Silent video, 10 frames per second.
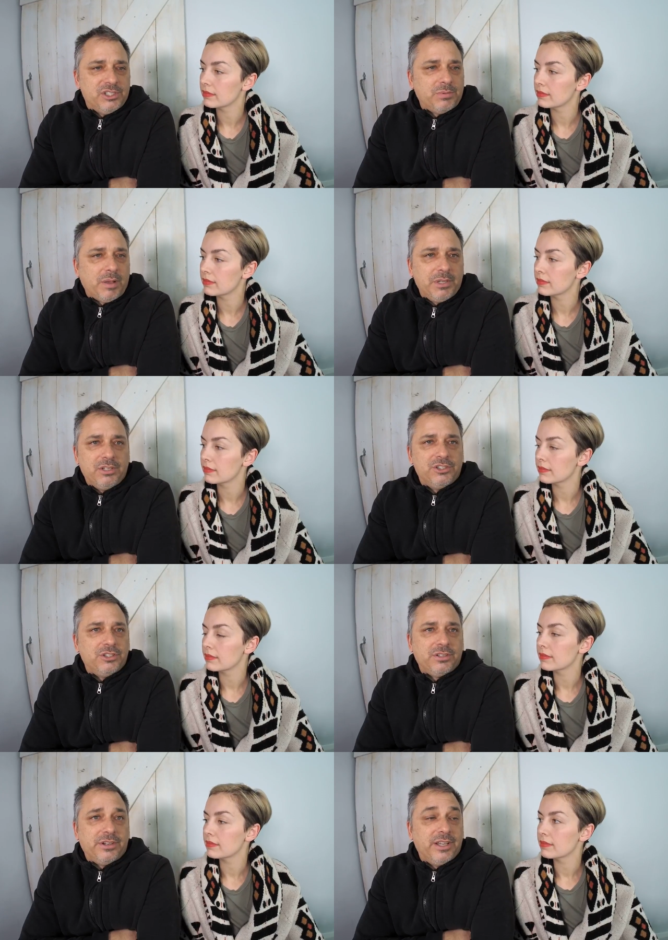Speaker 1: just
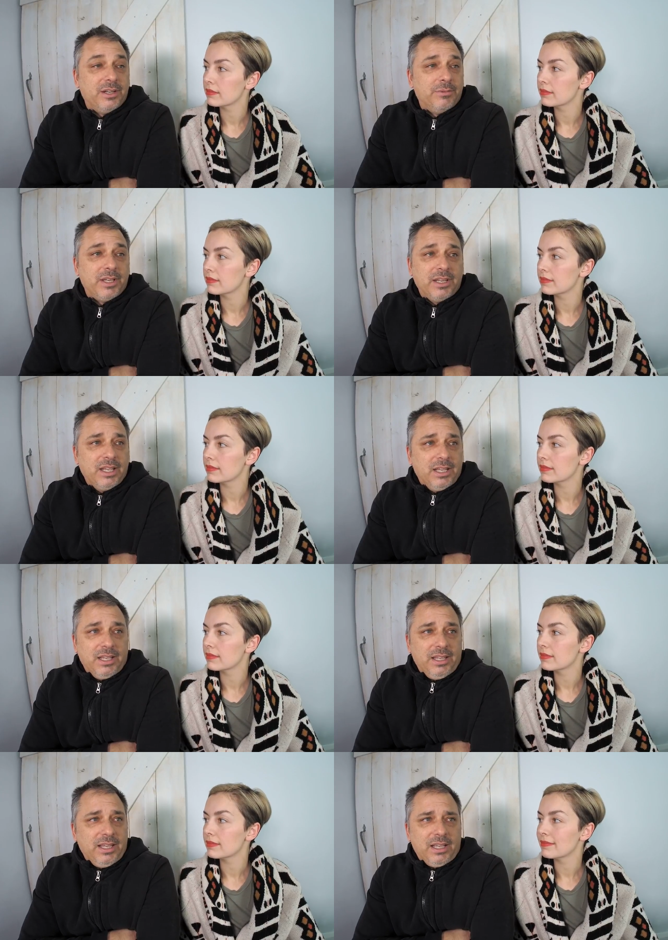shook their head and went,
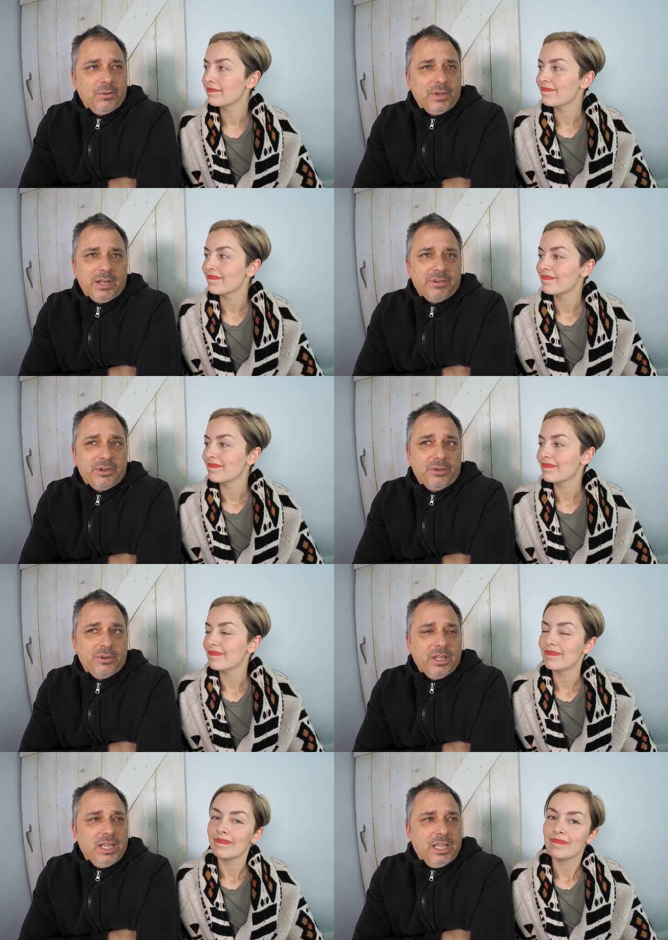yeah, whatever,
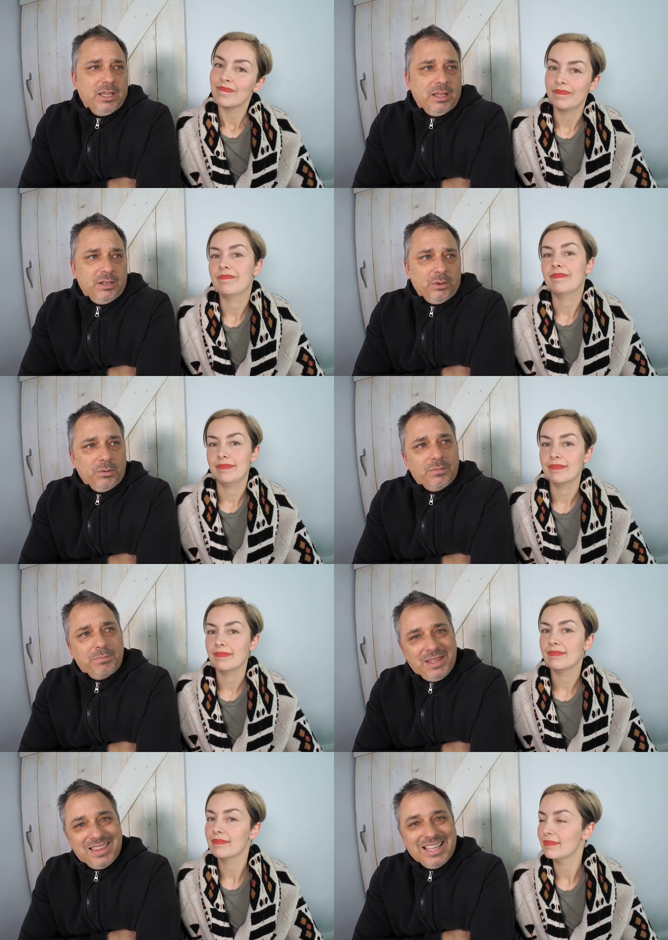dude.
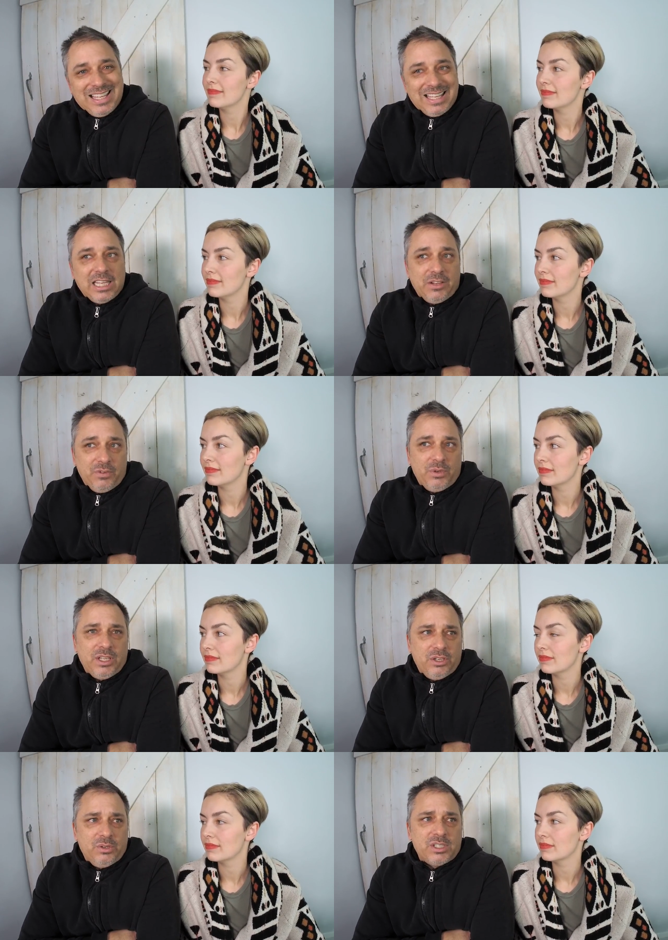Don't be thinking that if
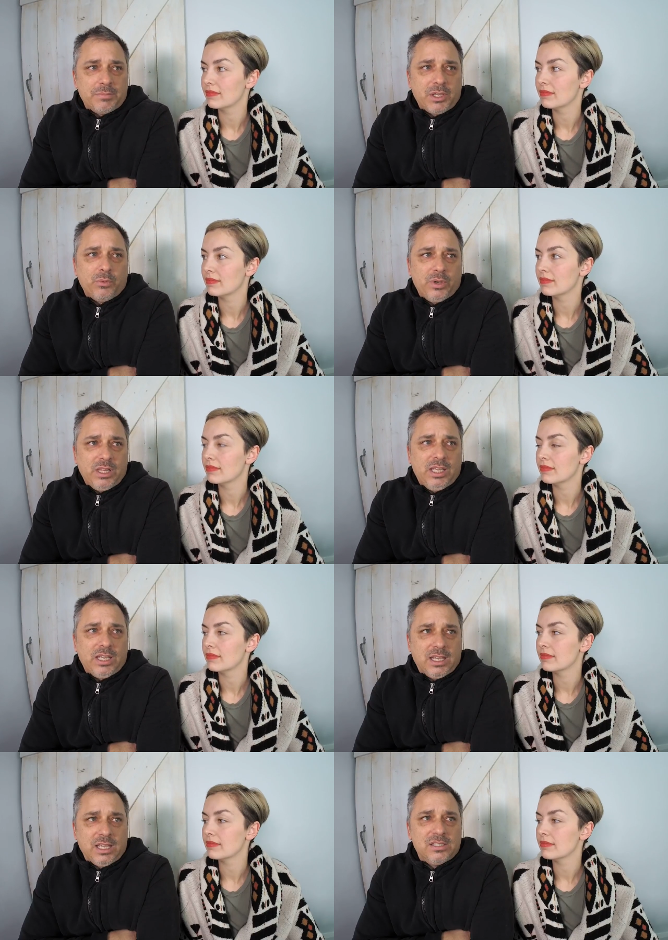you did do something
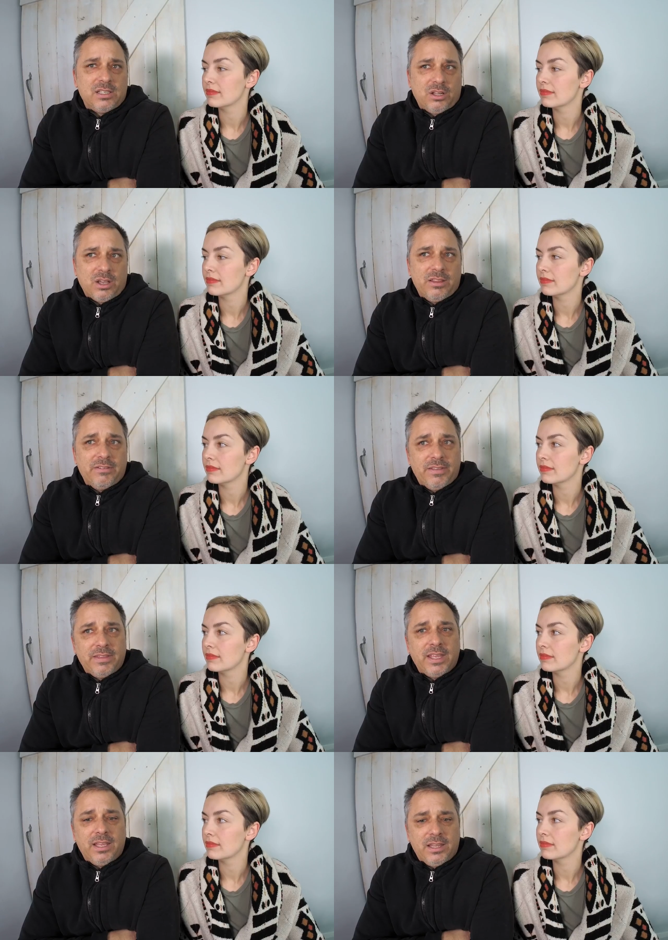really against the law
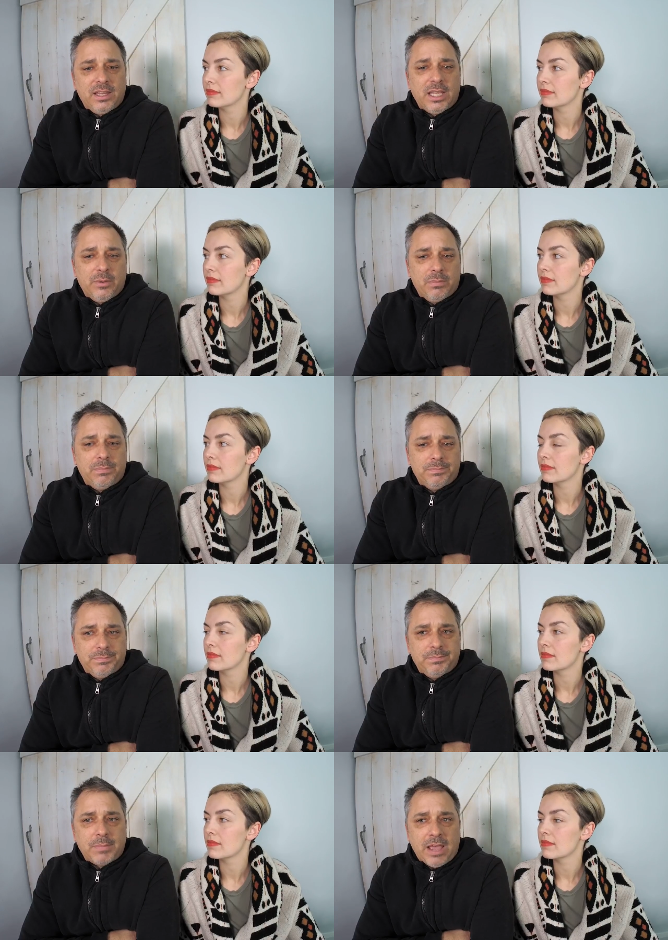there, that they would
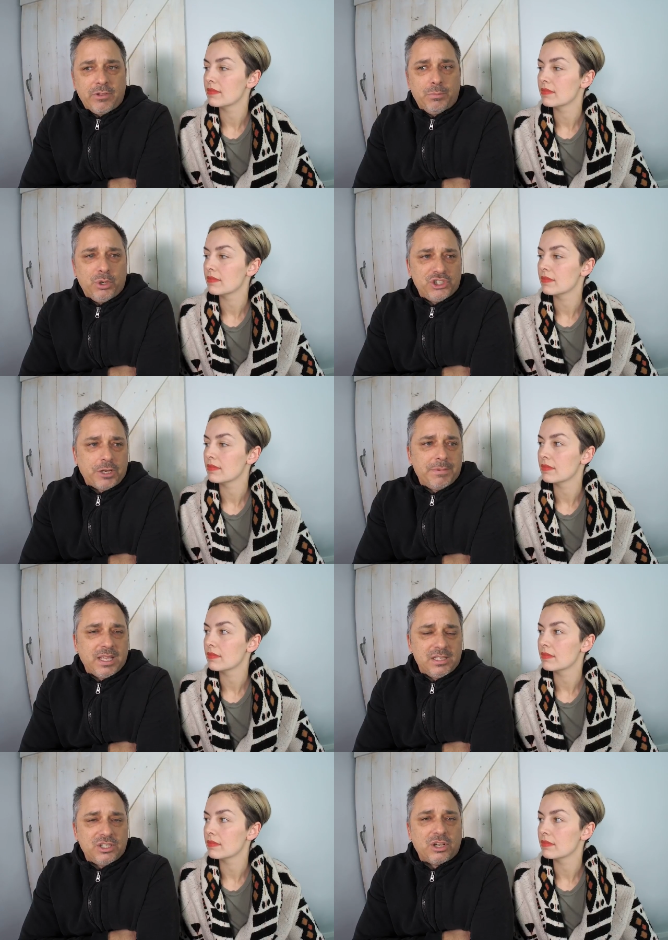have you pushed
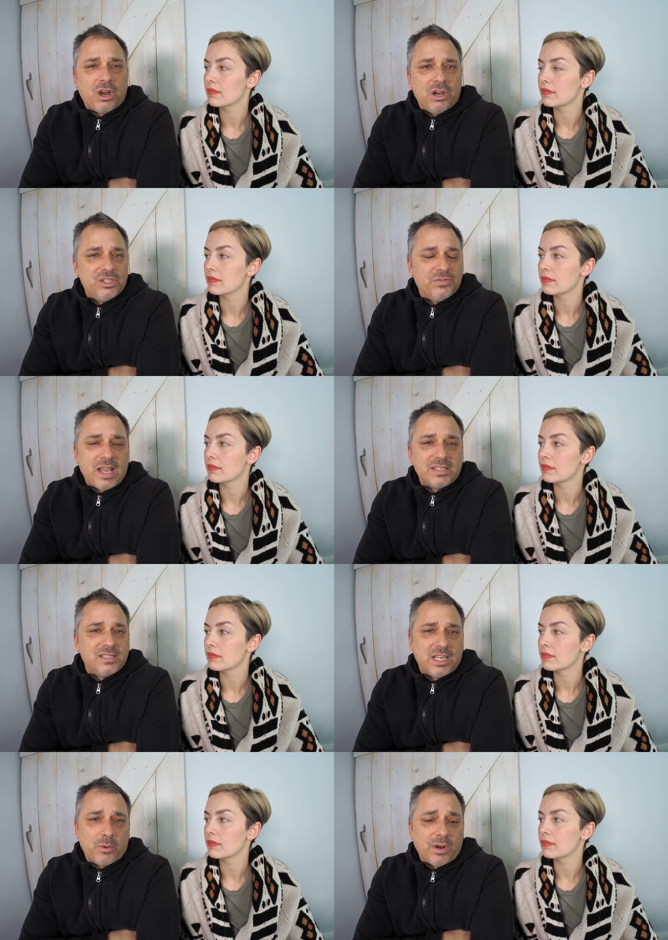up against a car as
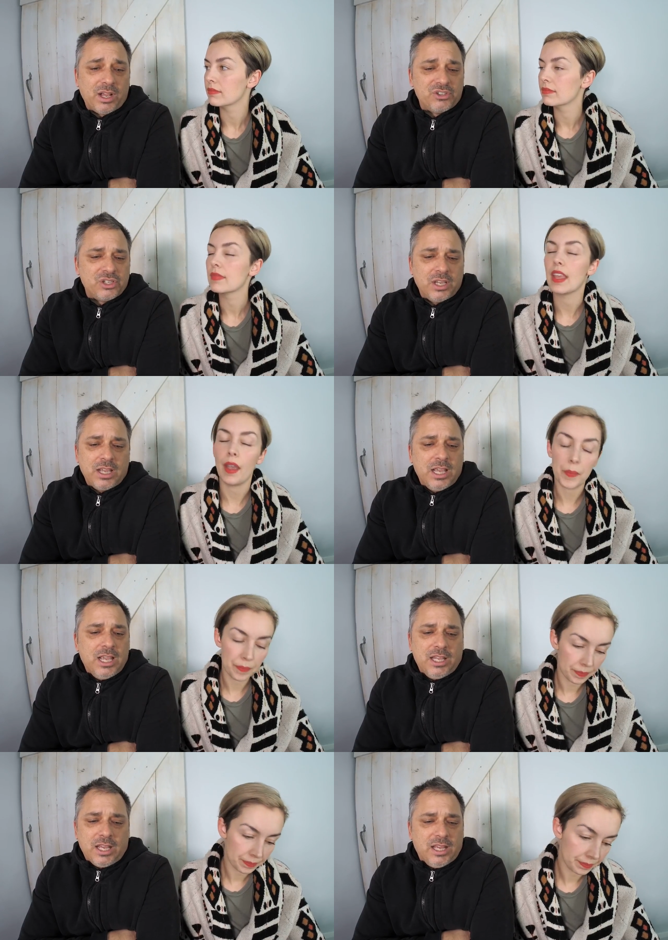fast as anywhere else.
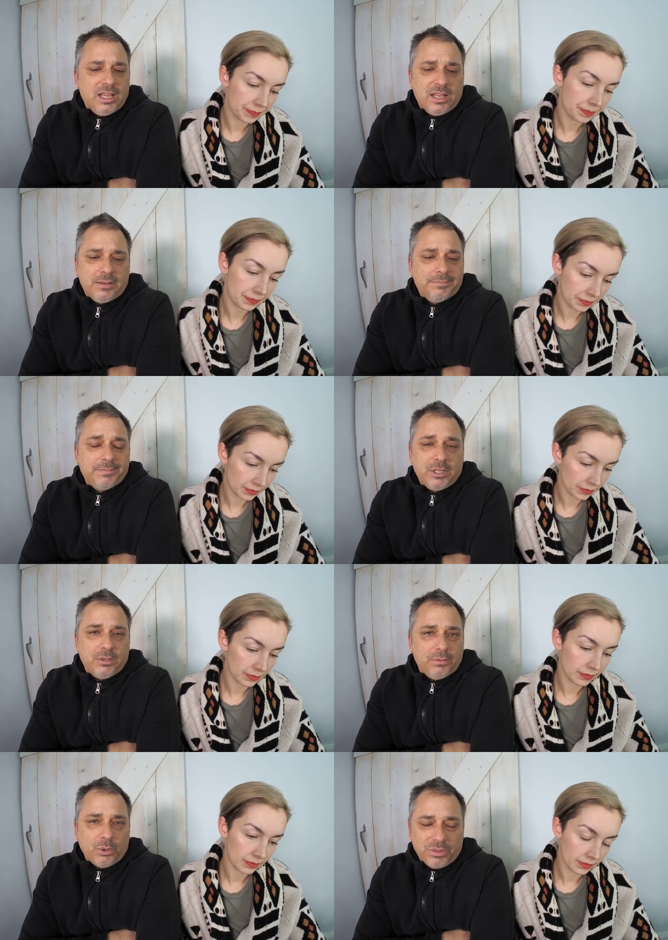Yeah.
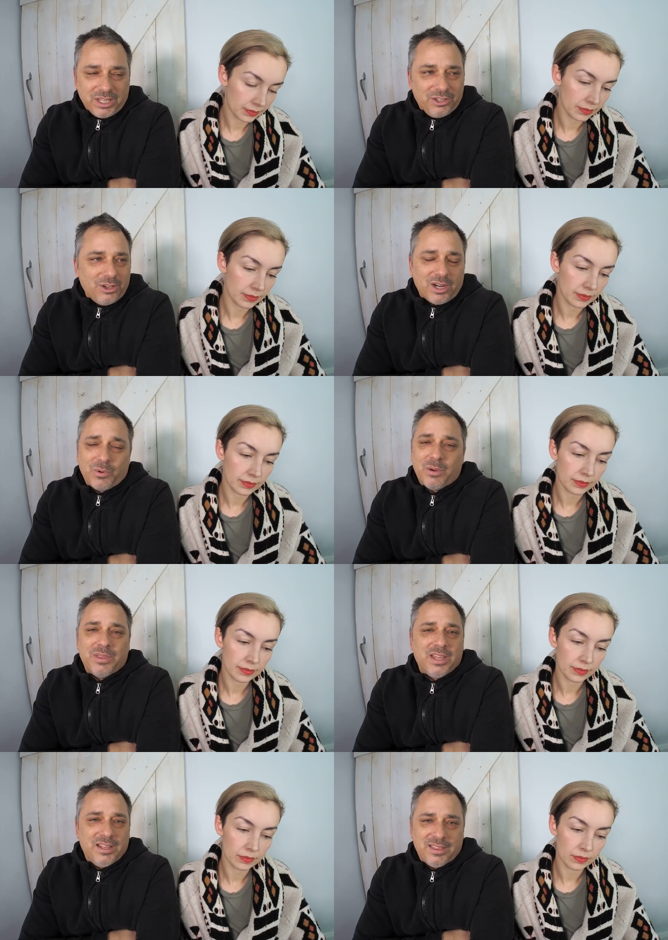Don't think you got
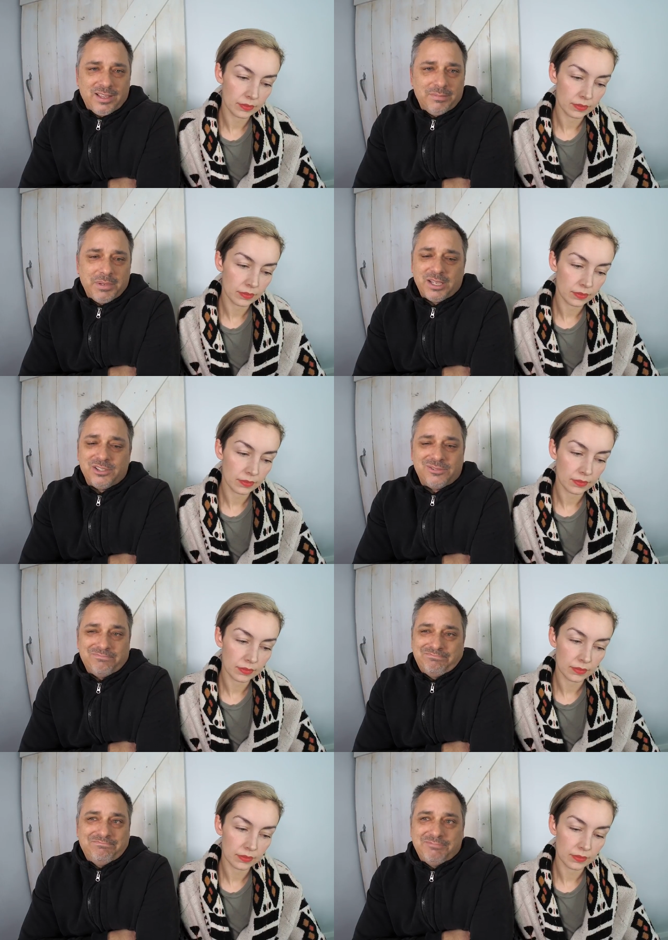away with anything, because